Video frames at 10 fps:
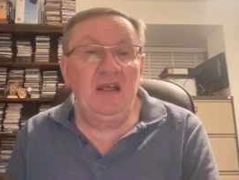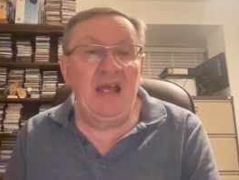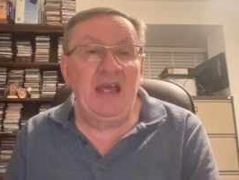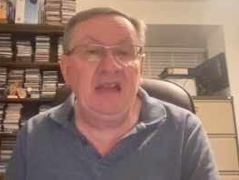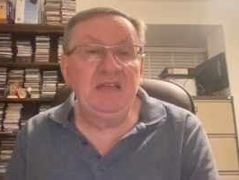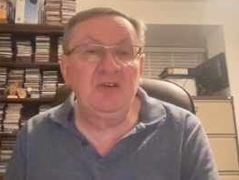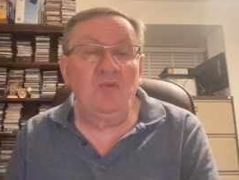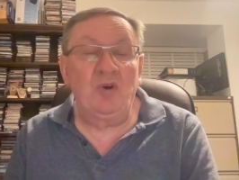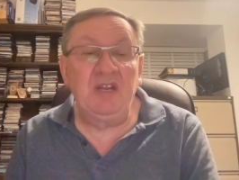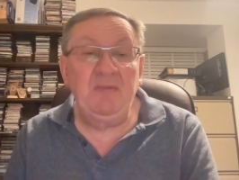and
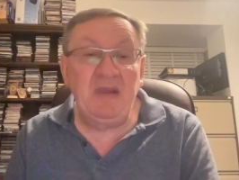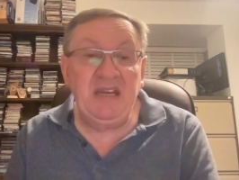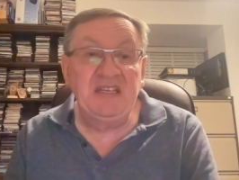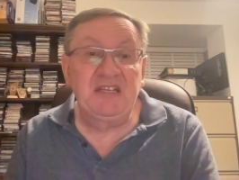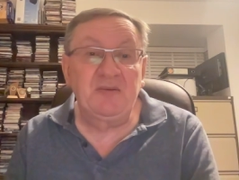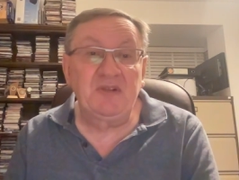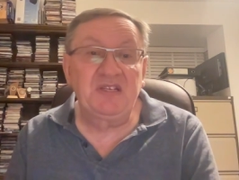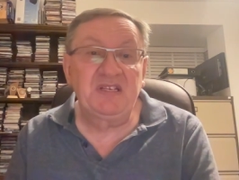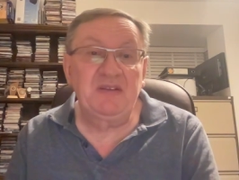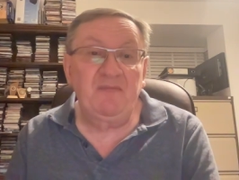what he means to
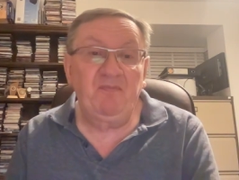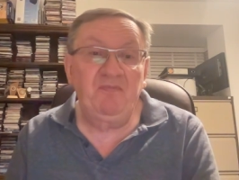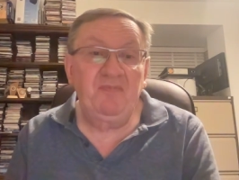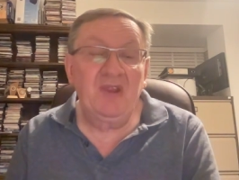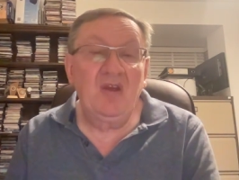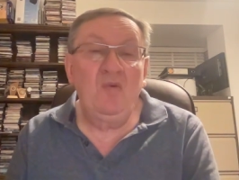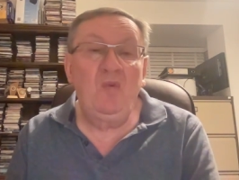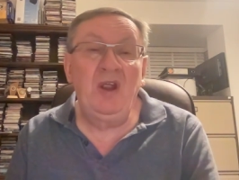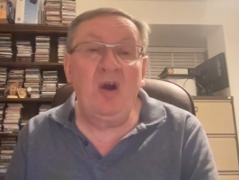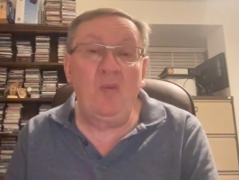us.
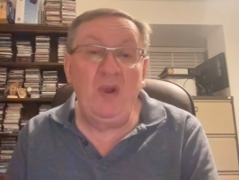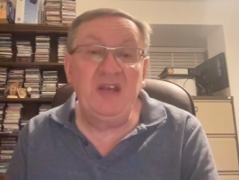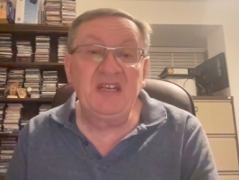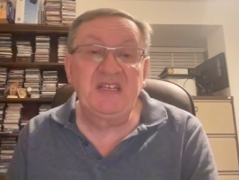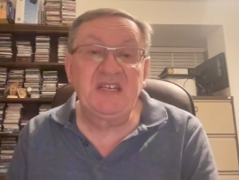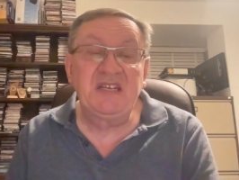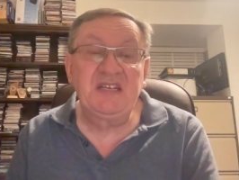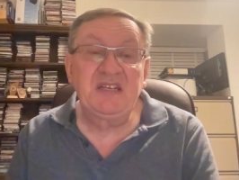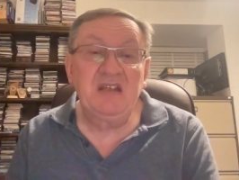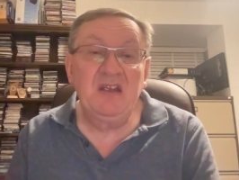We are
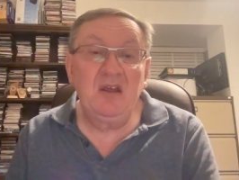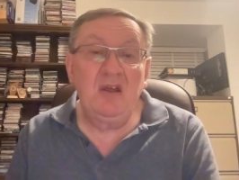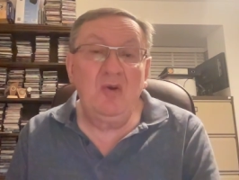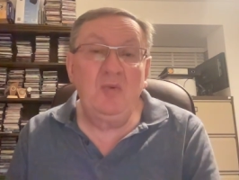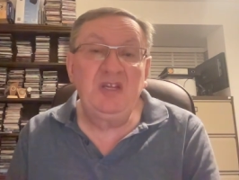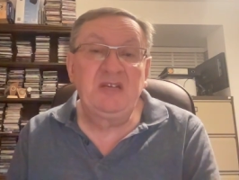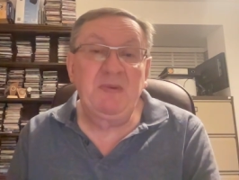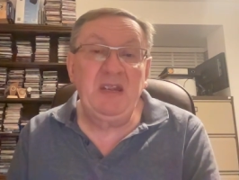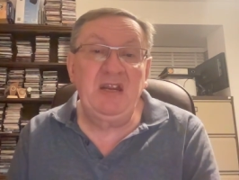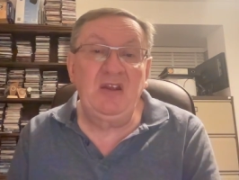witnesses. We
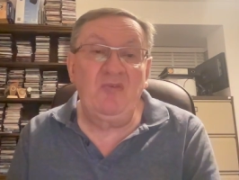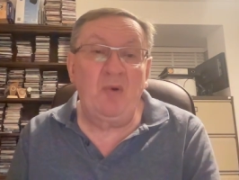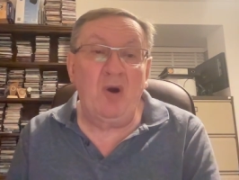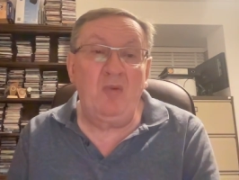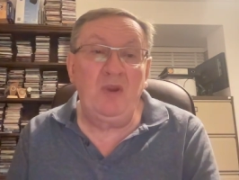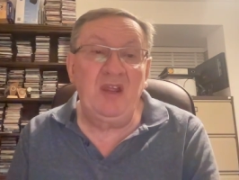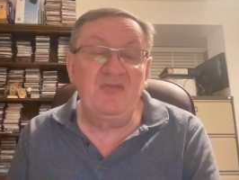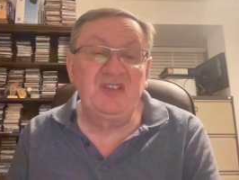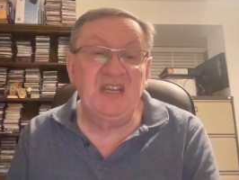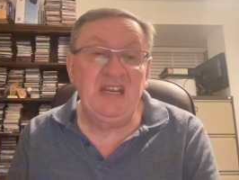speak of what we
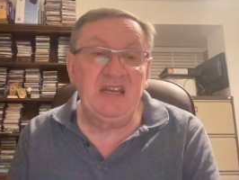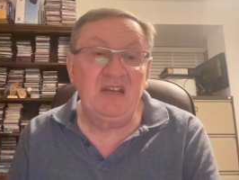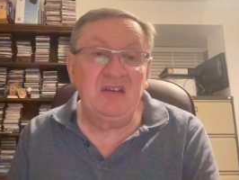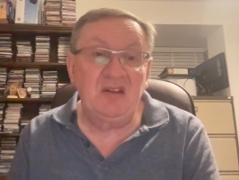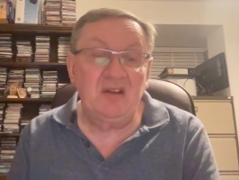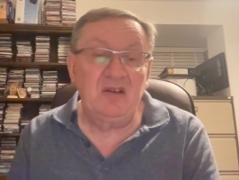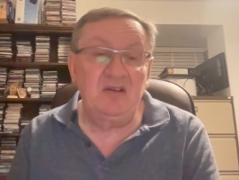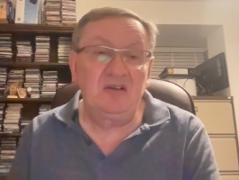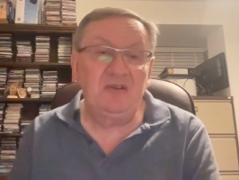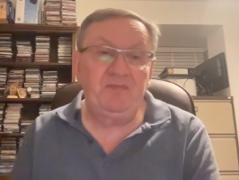have seen and
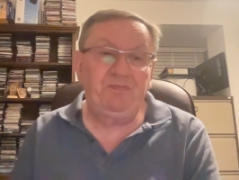heard.